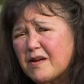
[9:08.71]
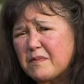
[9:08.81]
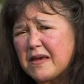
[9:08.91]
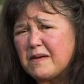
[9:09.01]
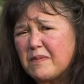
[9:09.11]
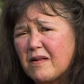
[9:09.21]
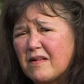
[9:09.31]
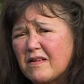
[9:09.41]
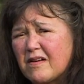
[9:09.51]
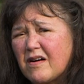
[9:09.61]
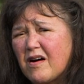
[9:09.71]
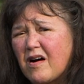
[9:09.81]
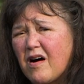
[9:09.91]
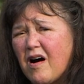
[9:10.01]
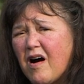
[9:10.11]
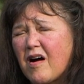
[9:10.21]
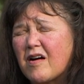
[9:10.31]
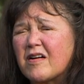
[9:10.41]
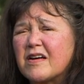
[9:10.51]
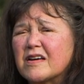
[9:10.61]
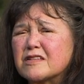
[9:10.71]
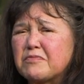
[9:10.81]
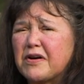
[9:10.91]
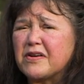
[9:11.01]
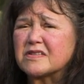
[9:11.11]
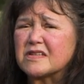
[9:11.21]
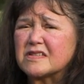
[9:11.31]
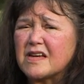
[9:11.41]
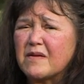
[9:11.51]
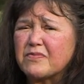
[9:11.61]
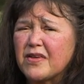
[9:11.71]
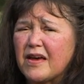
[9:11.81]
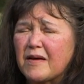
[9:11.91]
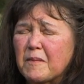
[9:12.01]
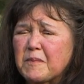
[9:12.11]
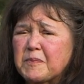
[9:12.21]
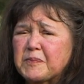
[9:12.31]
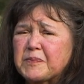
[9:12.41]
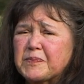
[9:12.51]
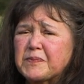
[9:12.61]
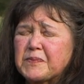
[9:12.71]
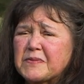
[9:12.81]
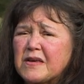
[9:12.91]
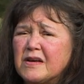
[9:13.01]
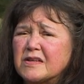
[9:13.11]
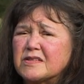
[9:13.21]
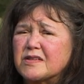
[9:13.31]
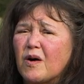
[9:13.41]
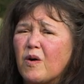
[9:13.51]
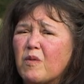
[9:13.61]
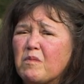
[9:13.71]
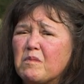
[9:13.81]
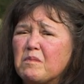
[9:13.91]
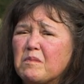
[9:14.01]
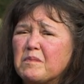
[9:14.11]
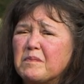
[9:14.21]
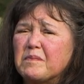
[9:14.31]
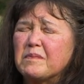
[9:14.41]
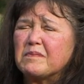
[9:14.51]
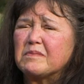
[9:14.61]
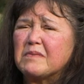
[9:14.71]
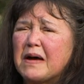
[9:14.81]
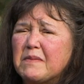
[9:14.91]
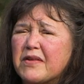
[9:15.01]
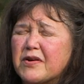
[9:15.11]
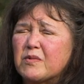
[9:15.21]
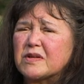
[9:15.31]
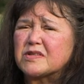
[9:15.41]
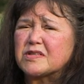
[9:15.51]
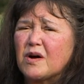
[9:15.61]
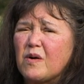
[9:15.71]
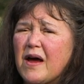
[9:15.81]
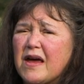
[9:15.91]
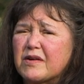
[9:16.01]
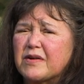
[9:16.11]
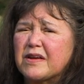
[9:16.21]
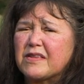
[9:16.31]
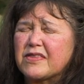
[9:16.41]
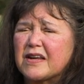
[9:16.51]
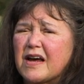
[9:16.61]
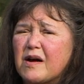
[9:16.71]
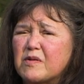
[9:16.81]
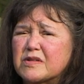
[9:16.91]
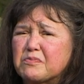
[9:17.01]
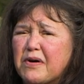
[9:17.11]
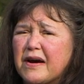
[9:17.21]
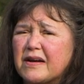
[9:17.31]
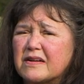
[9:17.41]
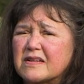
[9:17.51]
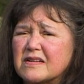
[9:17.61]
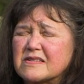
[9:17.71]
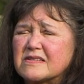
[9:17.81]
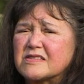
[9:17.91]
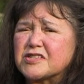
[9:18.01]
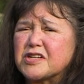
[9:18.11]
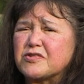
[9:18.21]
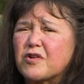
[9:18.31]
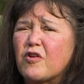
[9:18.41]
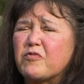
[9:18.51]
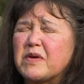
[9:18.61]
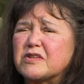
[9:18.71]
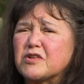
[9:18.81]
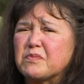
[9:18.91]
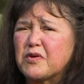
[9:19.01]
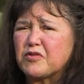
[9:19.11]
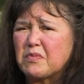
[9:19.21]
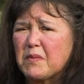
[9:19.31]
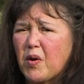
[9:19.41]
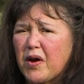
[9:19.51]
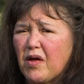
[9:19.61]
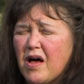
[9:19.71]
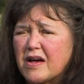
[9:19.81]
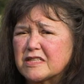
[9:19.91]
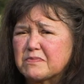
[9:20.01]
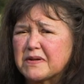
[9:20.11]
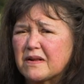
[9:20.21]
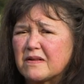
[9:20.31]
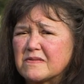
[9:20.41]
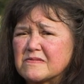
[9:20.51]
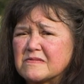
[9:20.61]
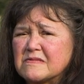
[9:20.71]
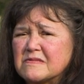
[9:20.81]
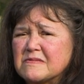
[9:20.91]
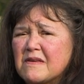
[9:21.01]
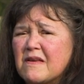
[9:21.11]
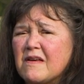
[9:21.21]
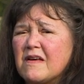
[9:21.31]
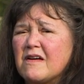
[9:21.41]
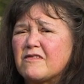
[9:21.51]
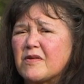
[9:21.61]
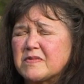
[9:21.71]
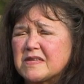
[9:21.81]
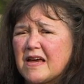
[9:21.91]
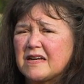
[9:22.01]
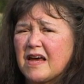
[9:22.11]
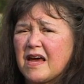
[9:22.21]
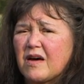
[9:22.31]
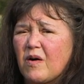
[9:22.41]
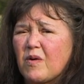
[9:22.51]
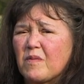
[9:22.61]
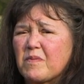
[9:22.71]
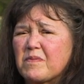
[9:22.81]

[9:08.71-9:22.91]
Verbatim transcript: of people are experience the same thing. So my mother was so angry that I was pregnant. She drove me to Booth Memorial Hospital from San Diego